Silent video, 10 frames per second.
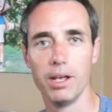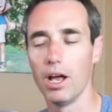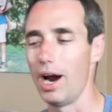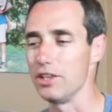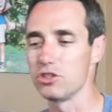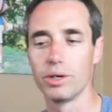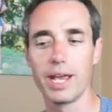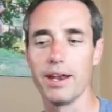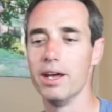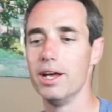All right, so
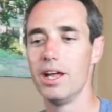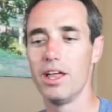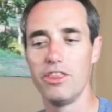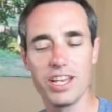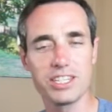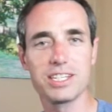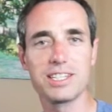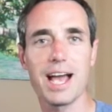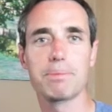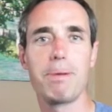again, this
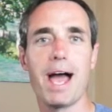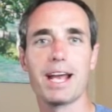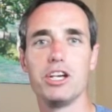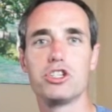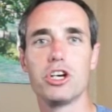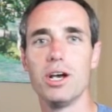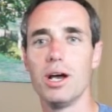exact package